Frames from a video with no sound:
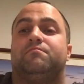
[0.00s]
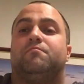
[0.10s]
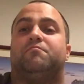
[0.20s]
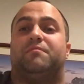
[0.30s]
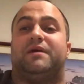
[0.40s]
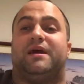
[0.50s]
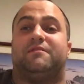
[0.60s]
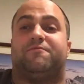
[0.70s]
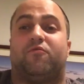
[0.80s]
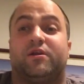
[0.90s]
But man,
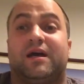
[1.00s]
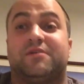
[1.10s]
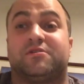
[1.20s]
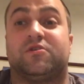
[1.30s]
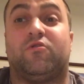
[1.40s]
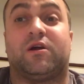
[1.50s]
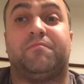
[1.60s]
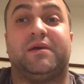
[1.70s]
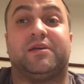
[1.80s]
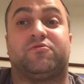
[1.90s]
the 49ers go on a
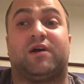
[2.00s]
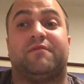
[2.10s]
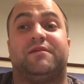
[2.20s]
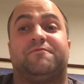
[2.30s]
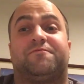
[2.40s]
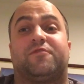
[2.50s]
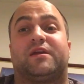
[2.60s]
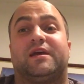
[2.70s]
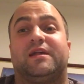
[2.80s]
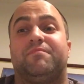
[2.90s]
big drive, and then
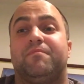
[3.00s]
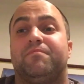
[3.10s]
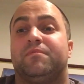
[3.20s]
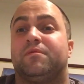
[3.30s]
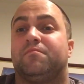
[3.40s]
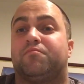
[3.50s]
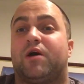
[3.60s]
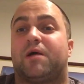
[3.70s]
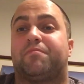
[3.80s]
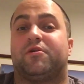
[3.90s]
freaking
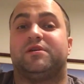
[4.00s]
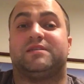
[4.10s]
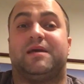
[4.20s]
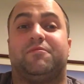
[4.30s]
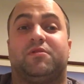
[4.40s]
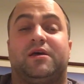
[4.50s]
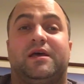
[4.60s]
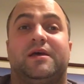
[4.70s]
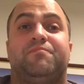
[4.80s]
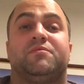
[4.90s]
Brock Purdy's able to
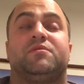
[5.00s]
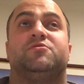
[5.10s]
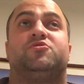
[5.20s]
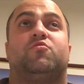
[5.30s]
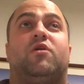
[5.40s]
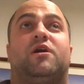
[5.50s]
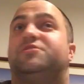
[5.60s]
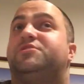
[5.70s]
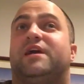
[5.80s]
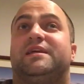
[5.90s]
hit
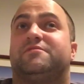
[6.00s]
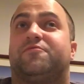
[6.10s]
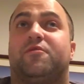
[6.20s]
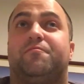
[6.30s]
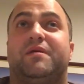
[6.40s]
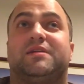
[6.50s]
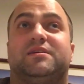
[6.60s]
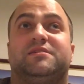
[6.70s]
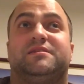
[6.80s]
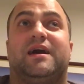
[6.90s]
Juwan Jennings for a big
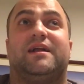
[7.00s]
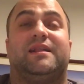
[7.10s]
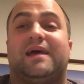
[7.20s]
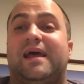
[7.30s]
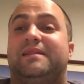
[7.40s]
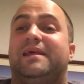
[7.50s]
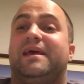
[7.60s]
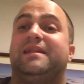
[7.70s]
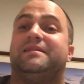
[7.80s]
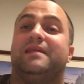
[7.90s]
touchdown. And
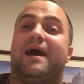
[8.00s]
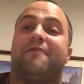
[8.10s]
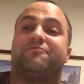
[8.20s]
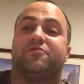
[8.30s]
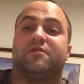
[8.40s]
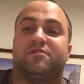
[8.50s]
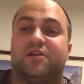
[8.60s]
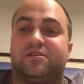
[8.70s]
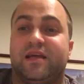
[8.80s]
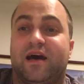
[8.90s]
then after the
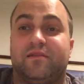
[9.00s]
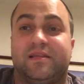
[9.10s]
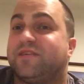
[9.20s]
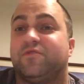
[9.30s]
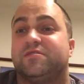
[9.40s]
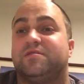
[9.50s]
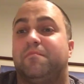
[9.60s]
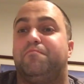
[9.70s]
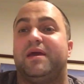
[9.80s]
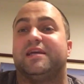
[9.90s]
touchdown, this was the
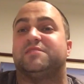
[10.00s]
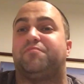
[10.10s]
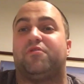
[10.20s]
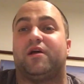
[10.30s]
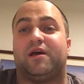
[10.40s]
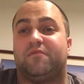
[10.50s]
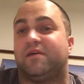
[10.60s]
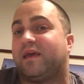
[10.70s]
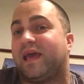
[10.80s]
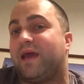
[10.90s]
biggest play of
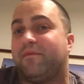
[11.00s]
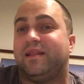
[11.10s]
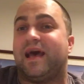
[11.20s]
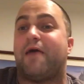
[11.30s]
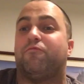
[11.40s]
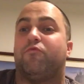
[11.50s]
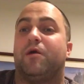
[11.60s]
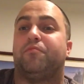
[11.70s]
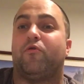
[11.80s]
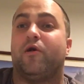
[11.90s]
the game. And that
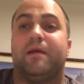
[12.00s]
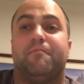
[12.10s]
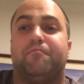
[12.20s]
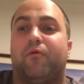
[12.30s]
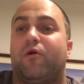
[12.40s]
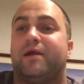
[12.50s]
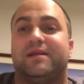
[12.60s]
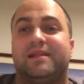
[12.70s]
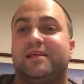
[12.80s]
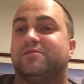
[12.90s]
one point, boy,
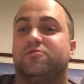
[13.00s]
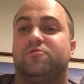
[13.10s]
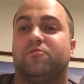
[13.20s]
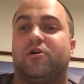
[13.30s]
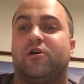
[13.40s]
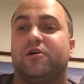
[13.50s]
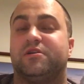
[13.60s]
did it loom large.